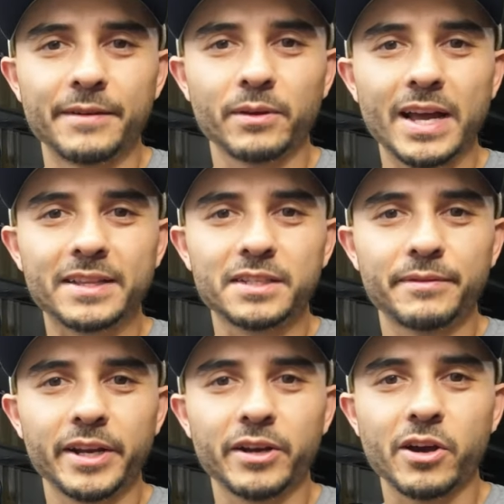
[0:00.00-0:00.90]
If you like this
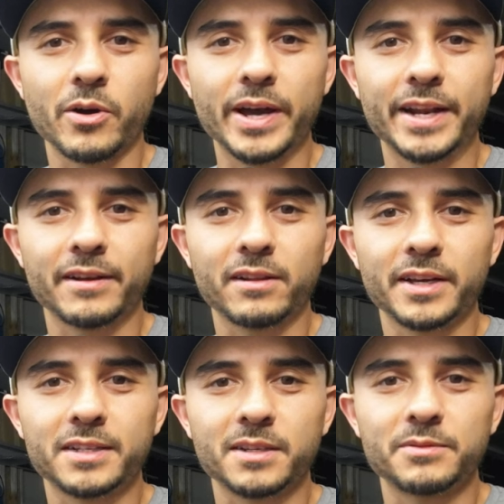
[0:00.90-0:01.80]
video, go ahead and
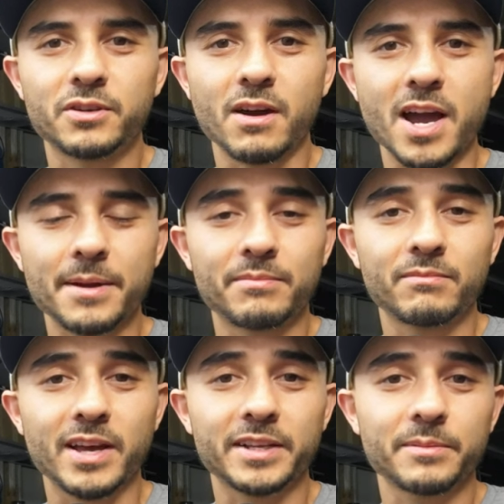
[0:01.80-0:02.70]
click subscribe,
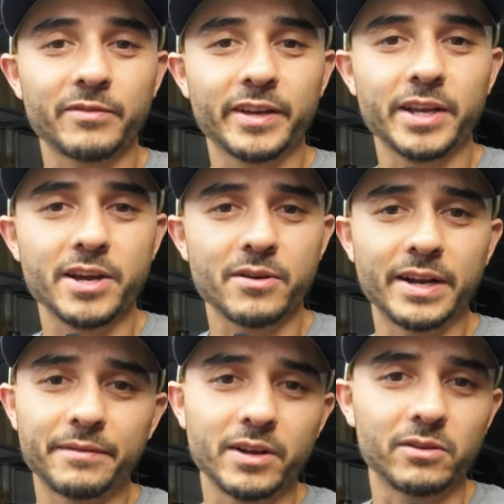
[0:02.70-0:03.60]
like the video,
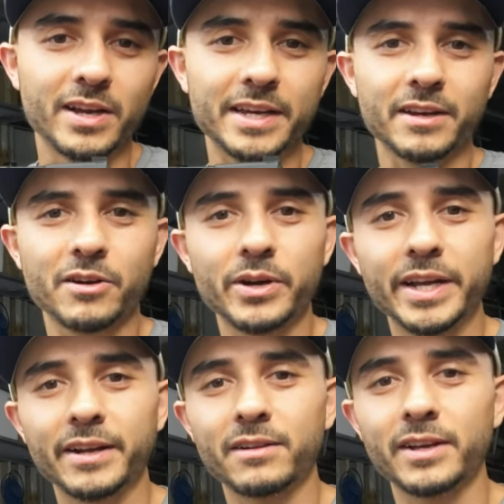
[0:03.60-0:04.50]
and if you don't like it, go
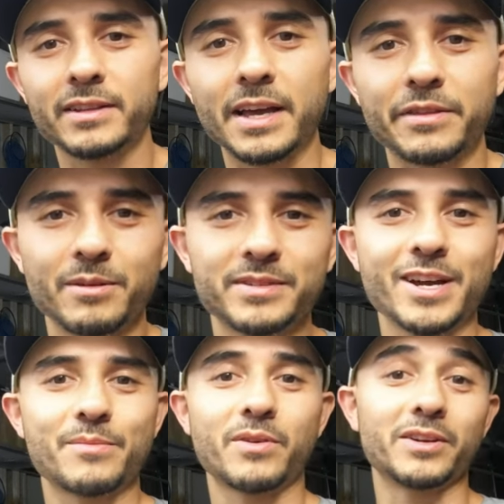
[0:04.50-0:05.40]
ahead and click that thumbs
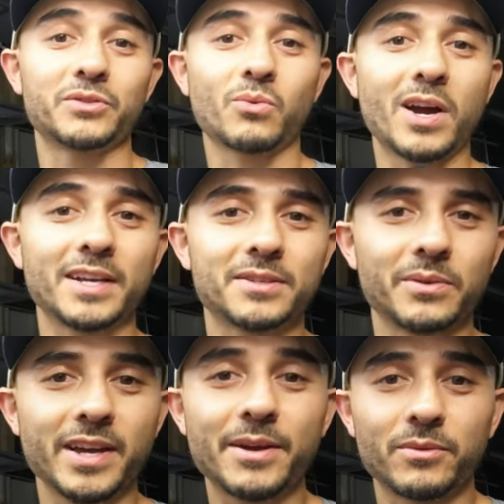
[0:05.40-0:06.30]
down button twice,
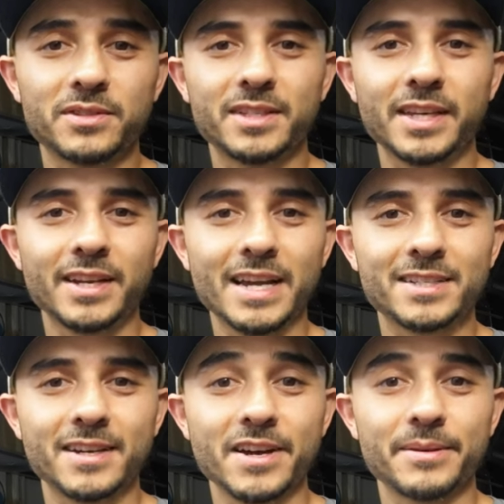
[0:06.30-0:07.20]
okay? We'll see you
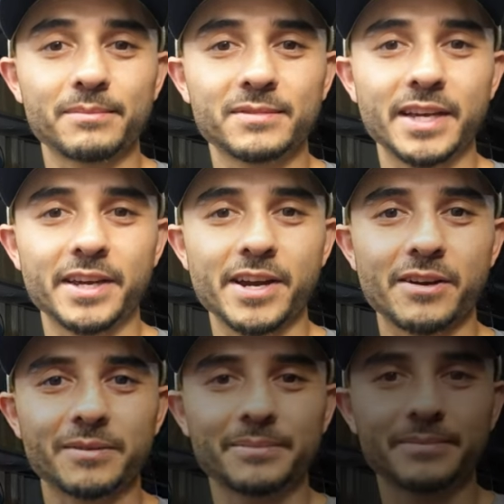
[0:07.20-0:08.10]
next time. Take care.